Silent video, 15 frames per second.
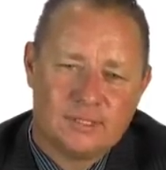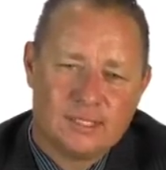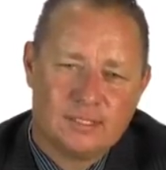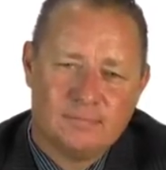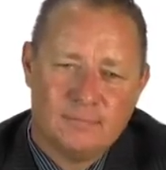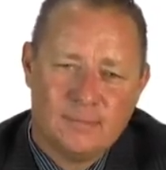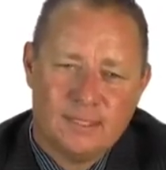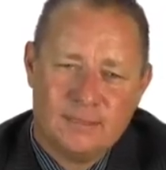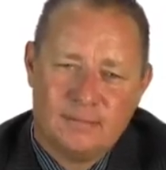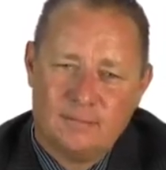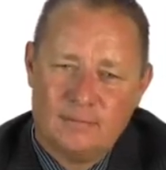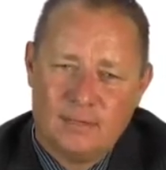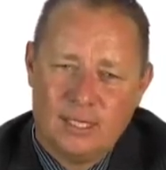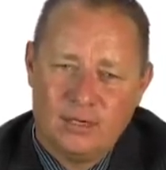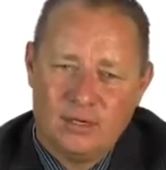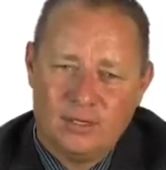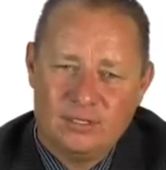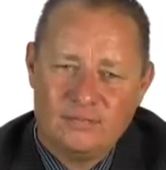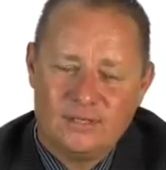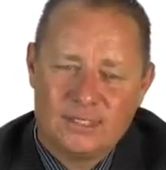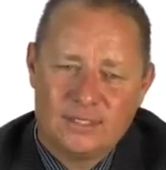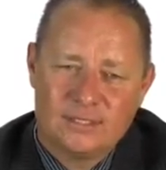So a lot
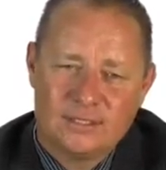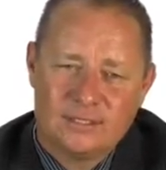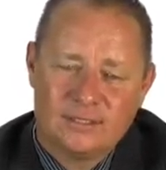of us